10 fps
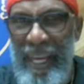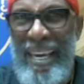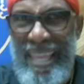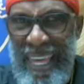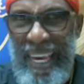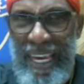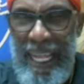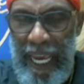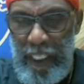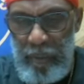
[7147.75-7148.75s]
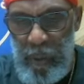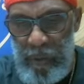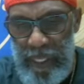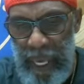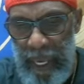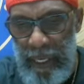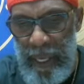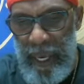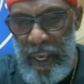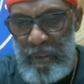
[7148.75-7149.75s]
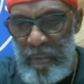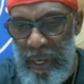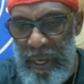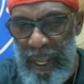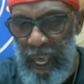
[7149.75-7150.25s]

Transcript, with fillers: He think he like the Most High in being